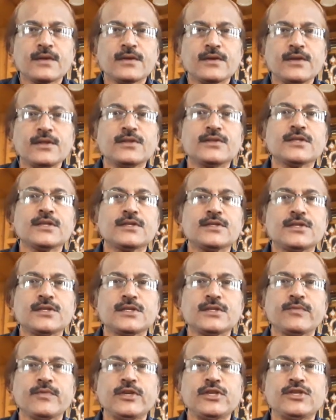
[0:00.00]
In such
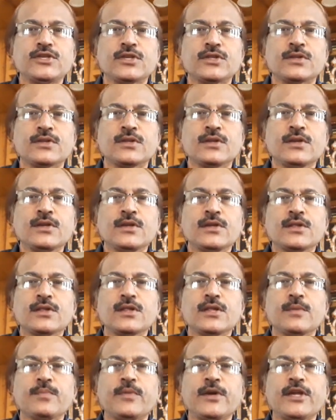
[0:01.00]
situation,
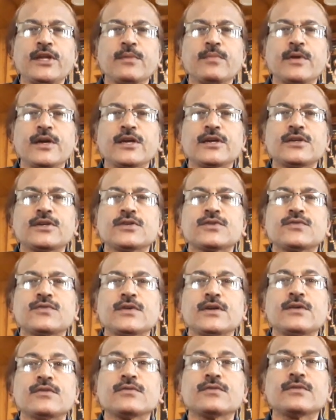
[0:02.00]
the paying banker should
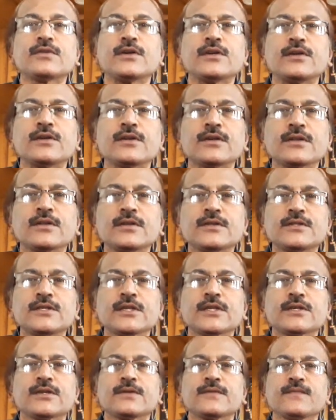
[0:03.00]
have to return the check
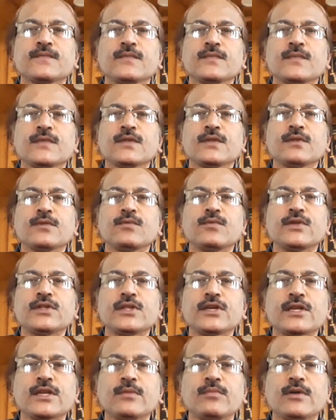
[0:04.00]
with
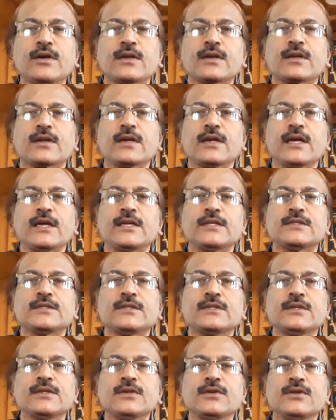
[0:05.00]
a remark as
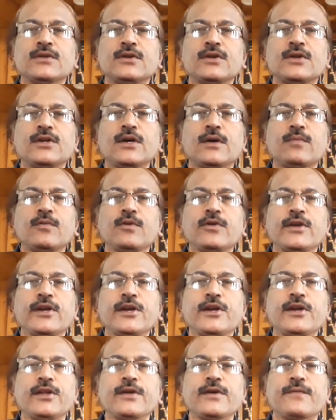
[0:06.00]

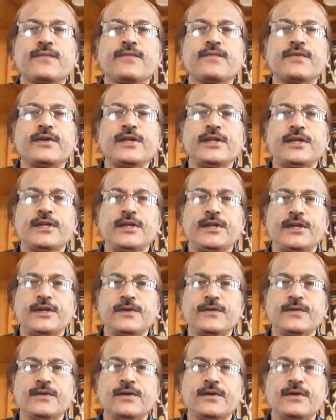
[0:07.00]
WNDFD.
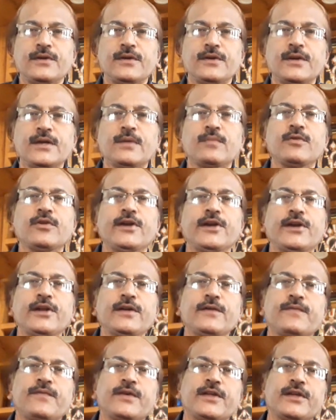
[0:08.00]

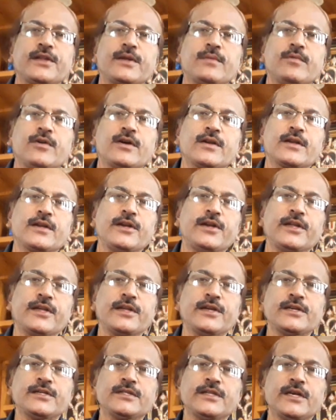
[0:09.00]
WNDFD remark
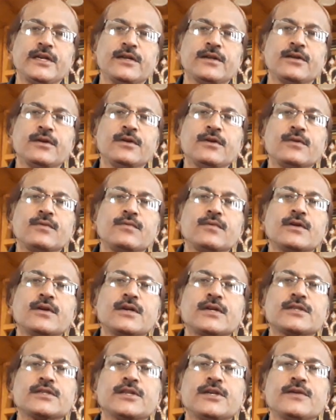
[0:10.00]
indicates that
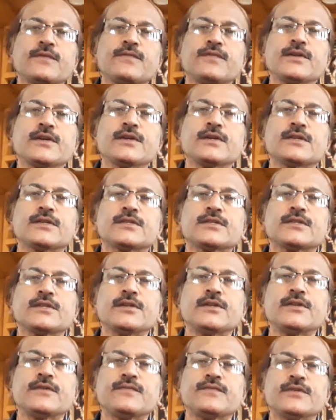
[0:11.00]
words and figures
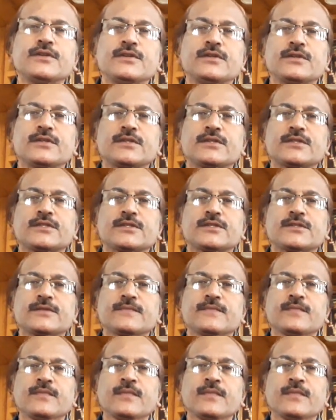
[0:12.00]
differs.